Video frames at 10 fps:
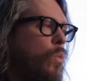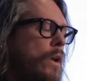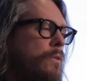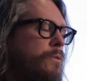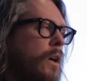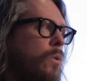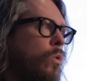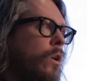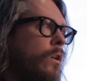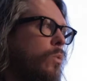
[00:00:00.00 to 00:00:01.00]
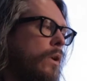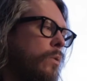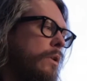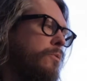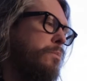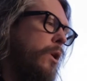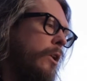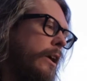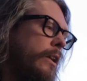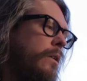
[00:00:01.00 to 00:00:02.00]
we've done work where we've
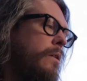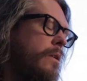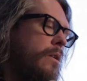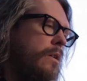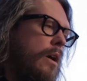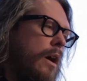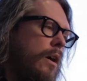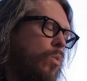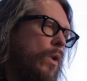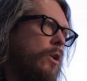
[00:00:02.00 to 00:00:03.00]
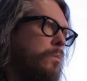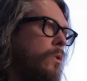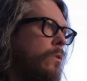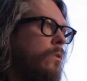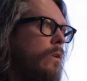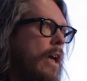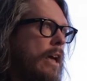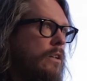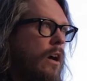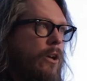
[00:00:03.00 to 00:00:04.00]
brought in uh, wearable
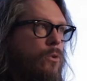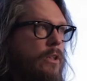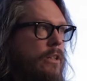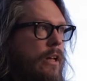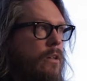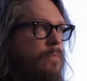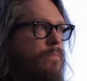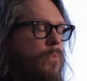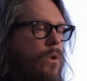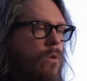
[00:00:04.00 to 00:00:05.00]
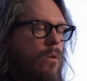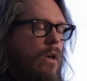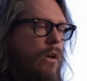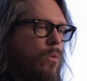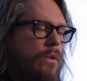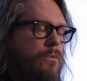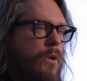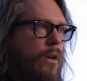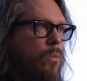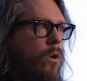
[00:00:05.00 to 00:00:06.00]
and IoT data. Uh, we've
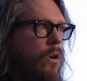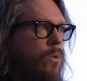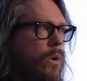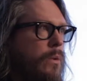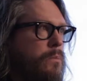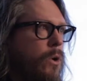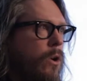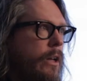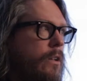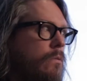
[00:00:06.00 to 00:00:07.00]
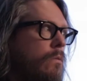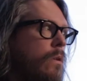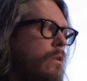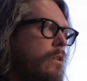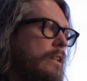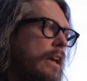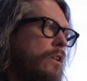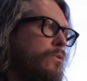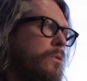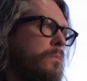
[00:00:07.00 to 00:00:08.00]
done work where we brought in
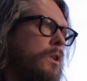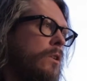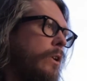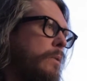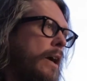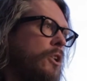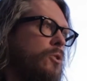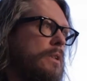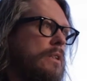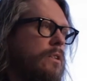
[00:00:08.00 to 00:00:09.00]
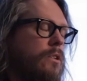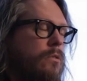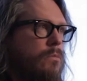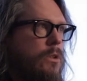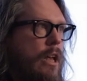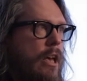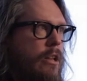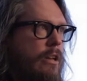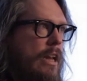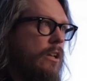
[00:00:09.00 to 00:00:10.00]
data from learning management systems
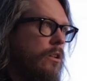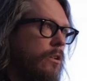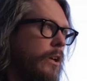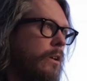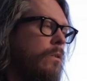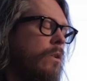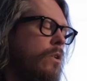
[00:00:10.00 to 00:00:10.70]
and e-learning.